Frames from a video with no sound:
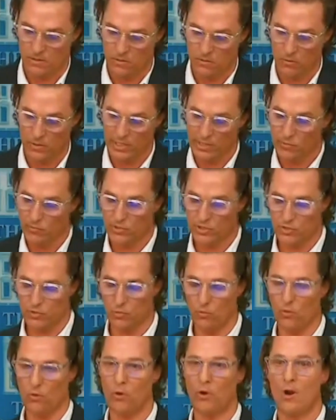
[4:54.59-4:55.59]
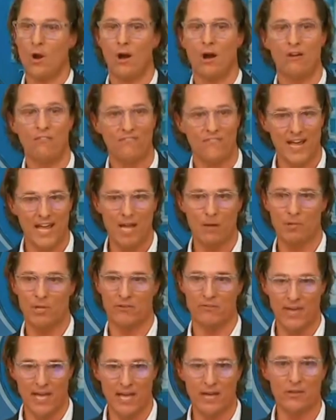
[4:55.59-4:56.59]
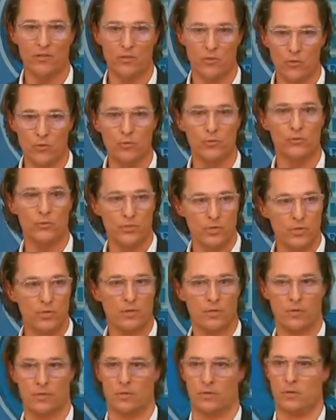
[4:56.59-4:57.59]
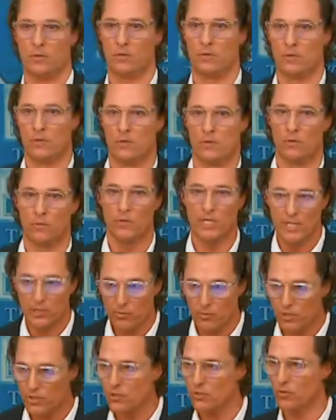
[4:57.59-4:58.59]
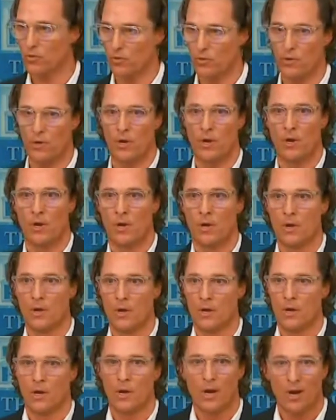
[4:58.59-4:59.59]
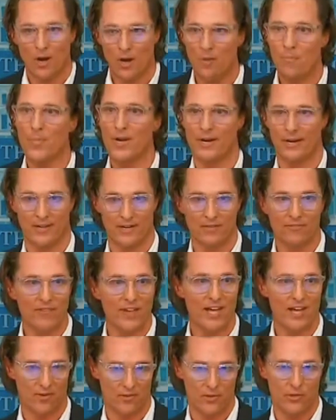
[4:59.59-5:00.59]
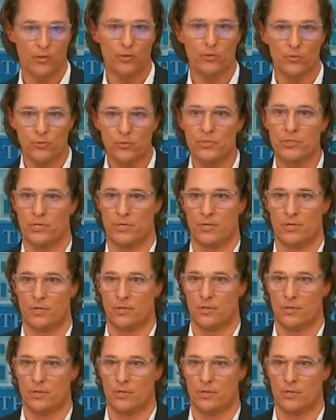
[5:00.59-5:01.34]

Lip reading: We need to restore our family values. We need to restore our American values,